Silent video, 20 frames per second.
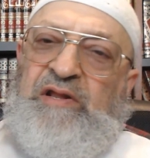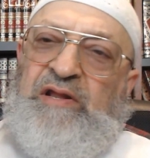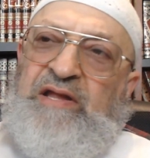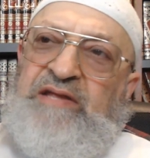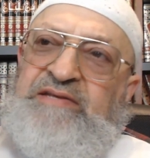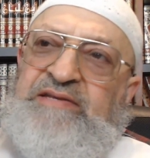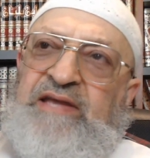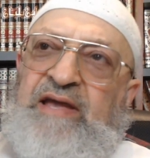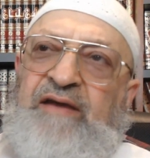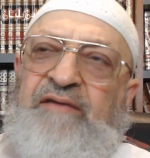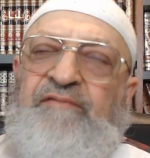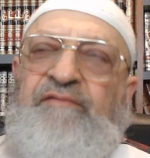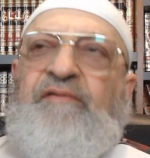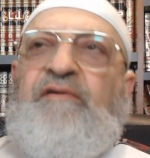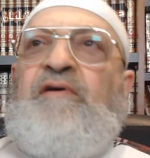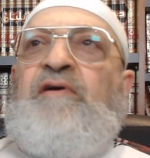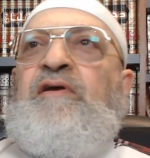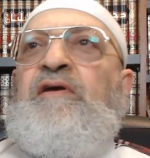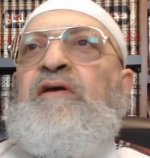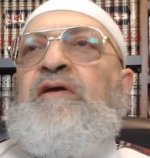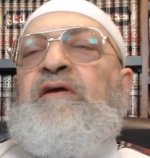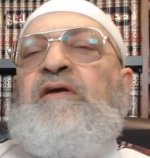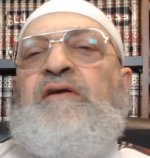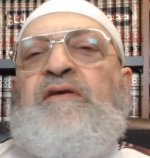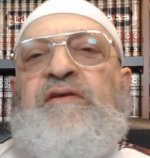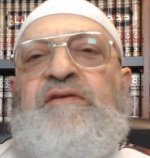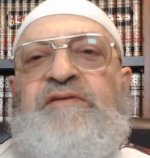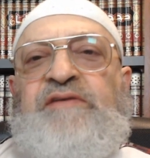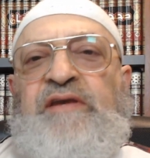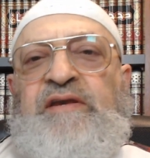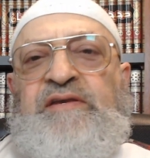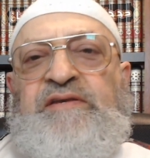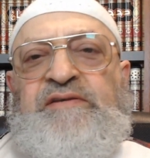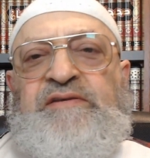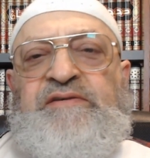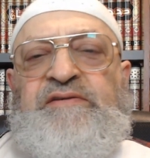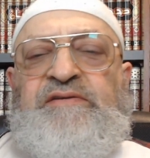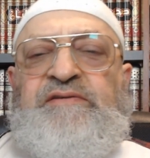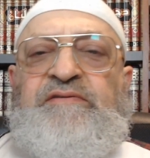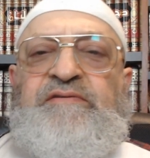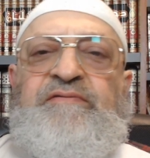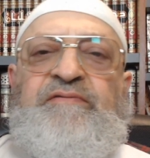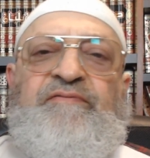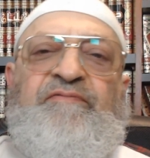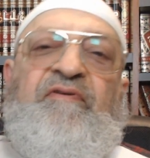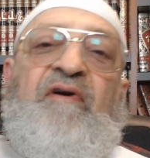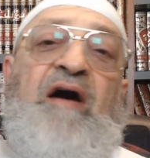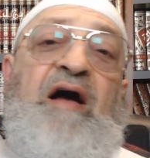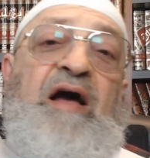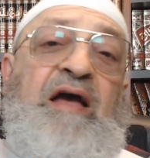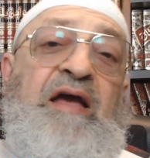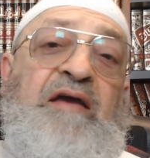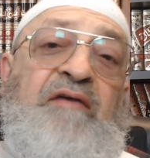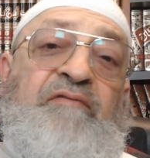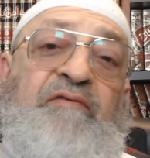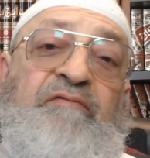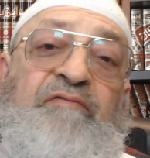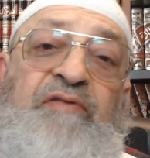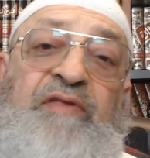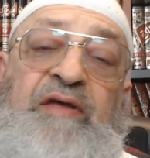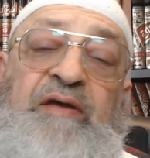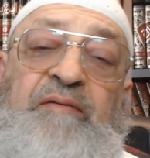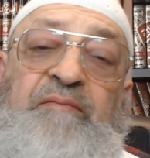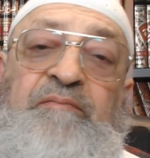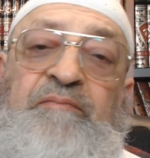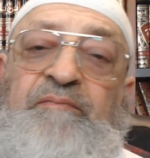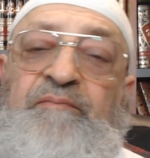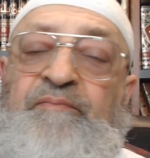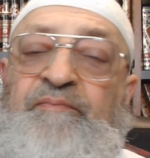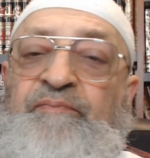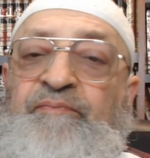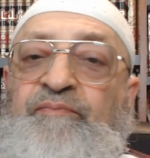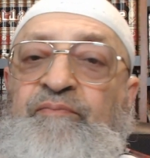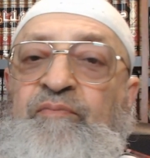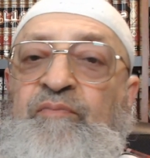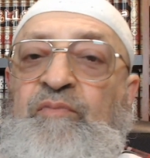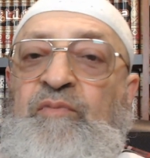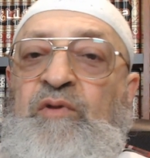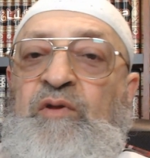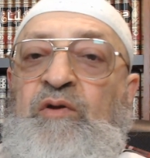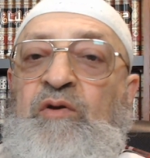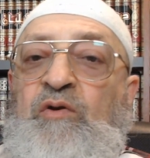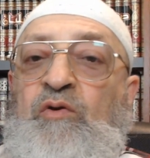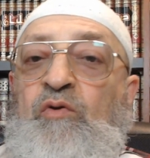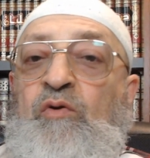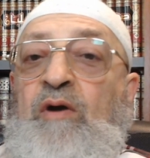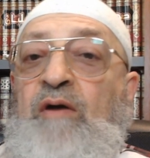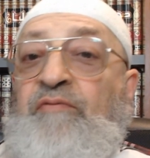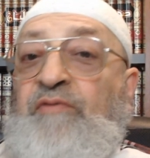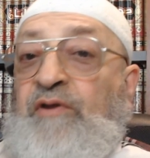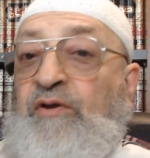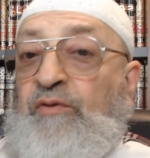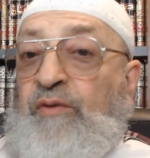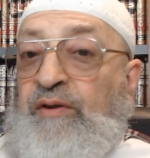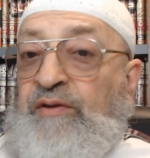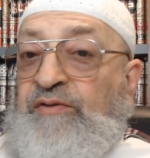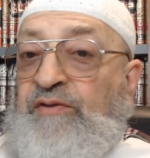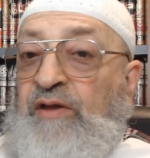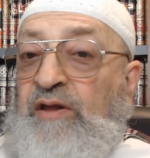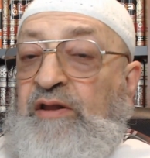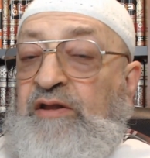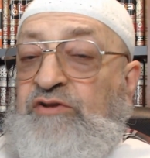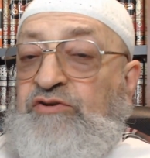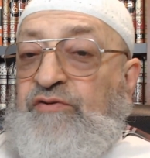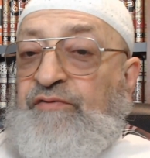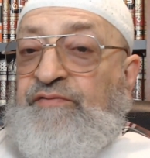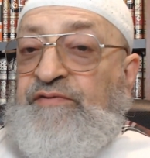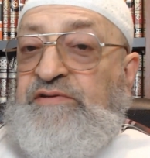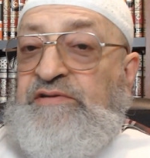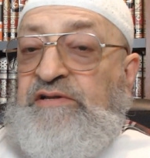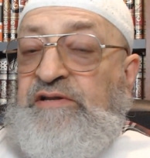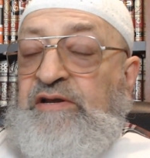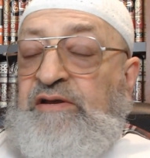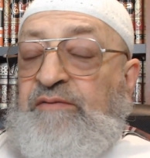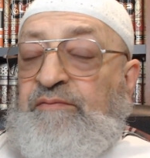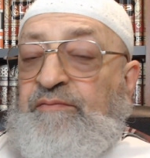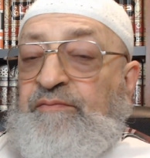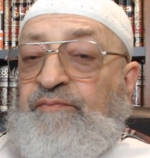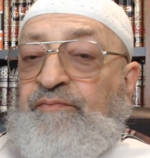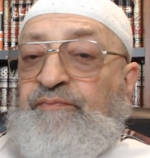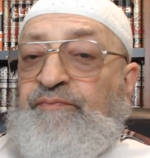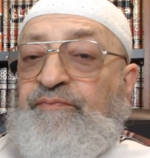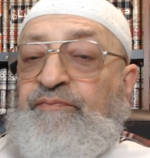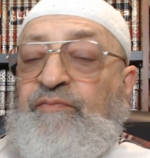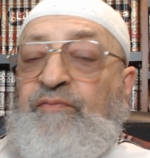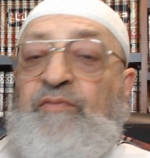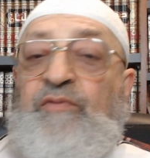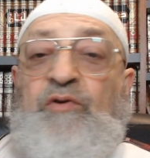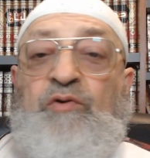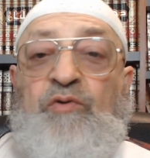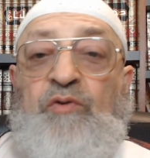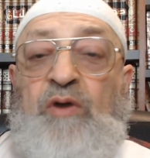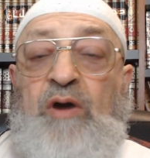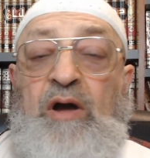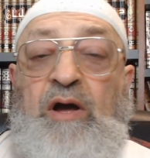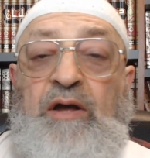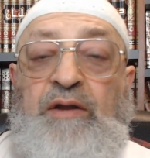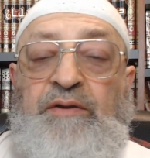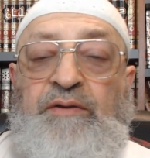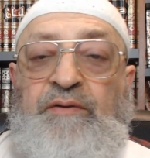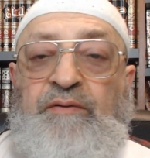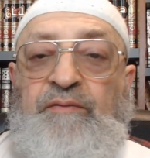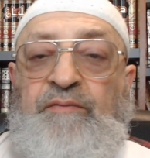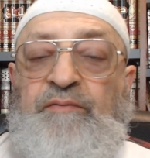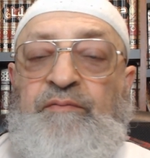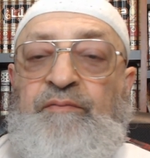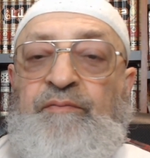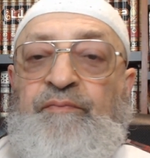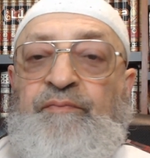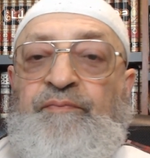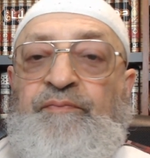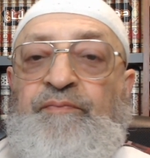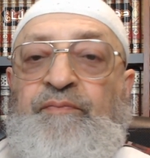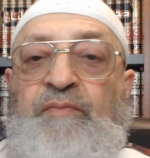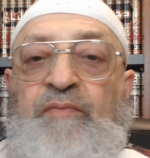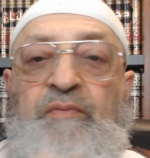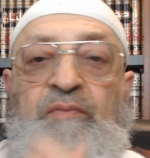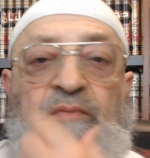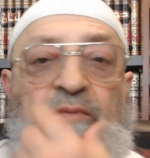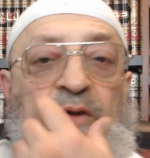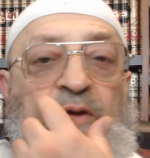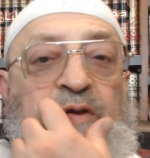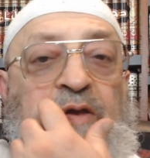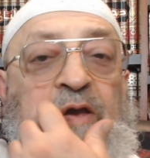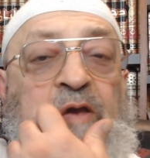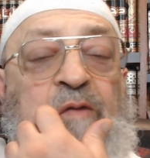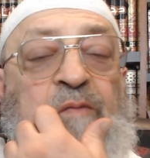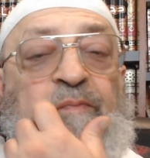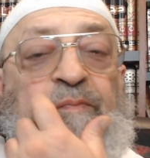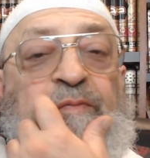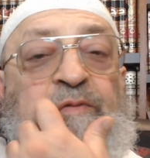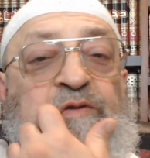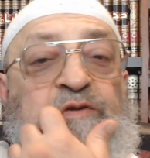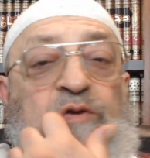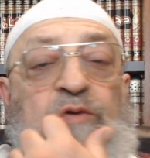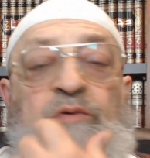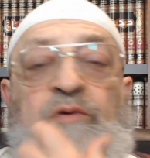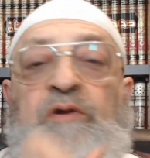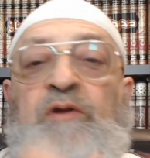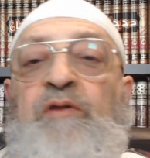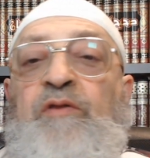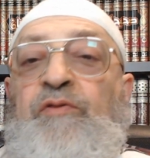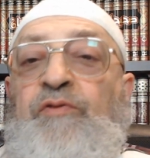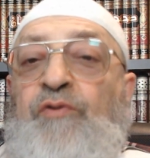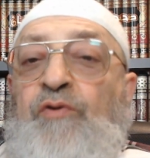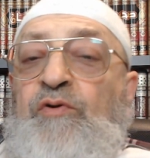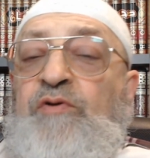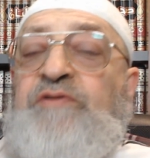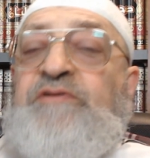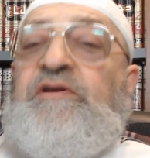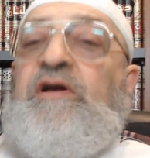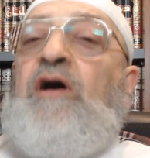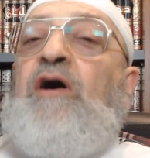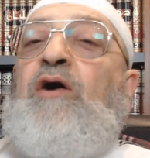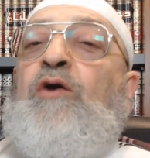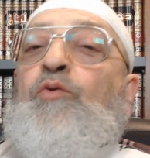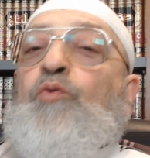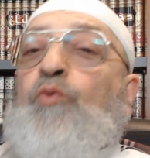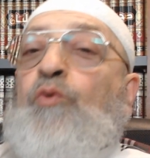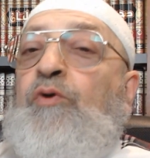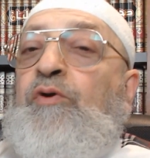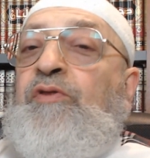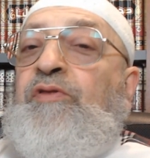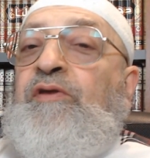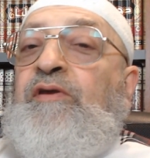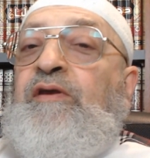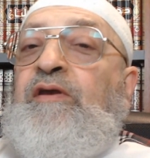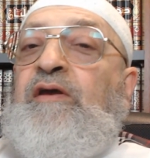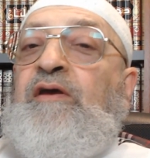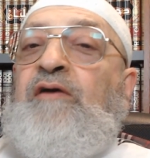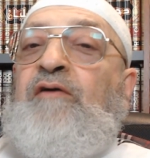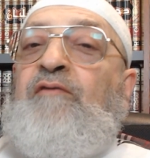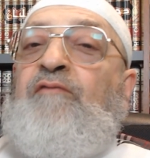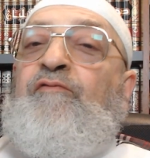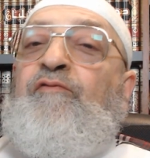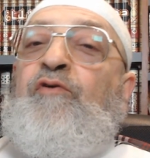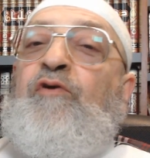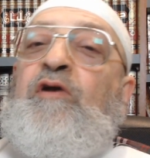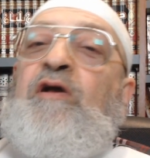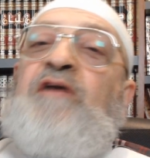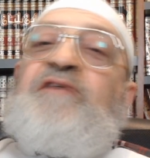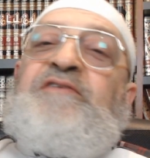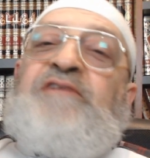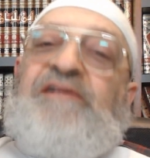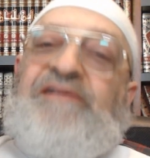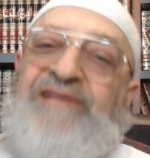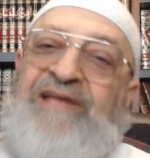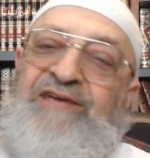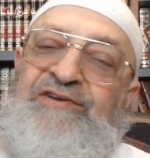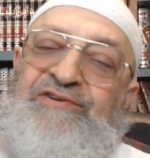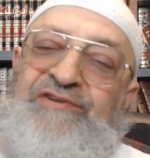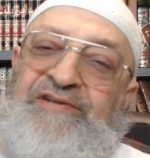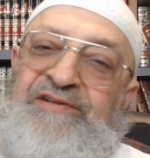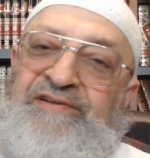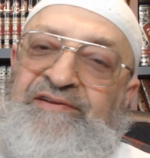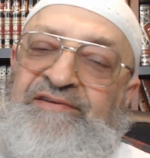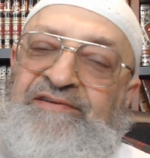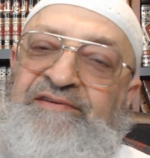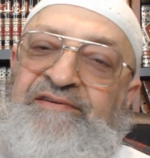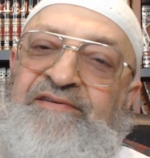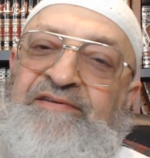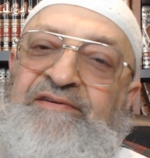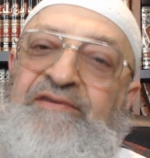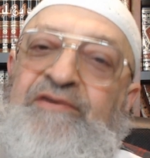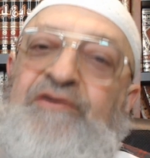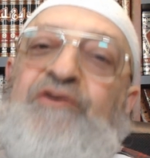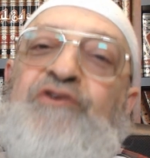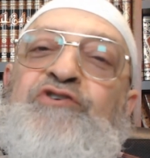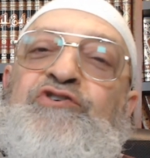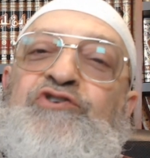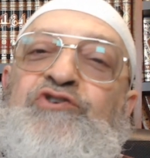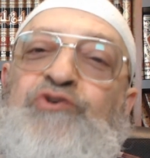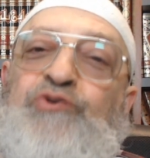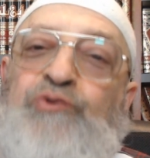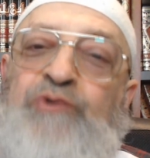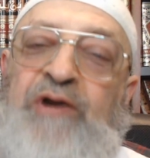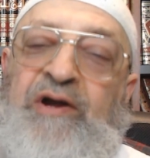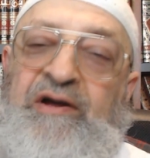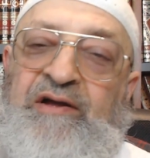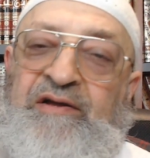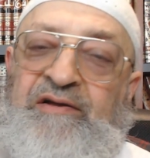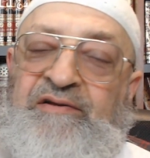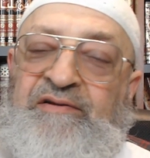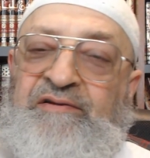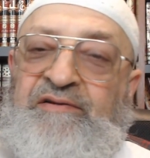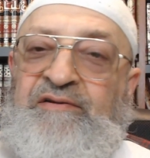let's have 6-5 of them who have the great knowledge of Islam, the Quran. Okay? So those are worthy for consultation. Shura.